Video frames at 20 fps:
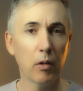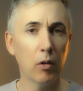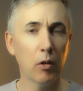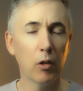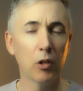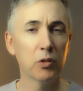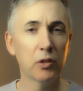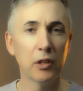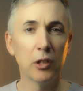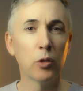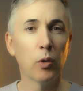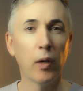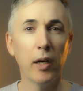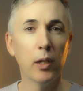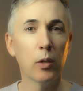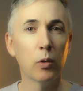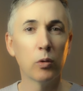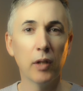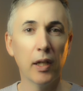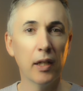hostage or
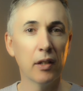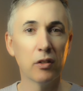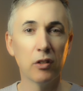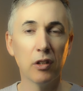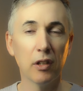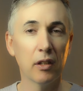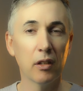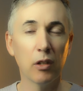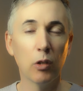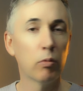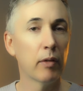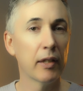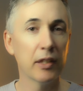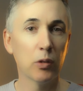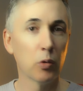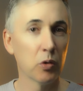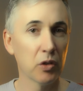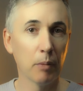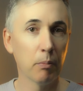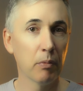held under
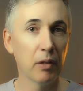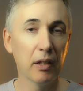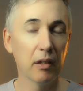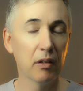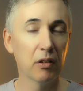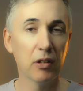arrest or something."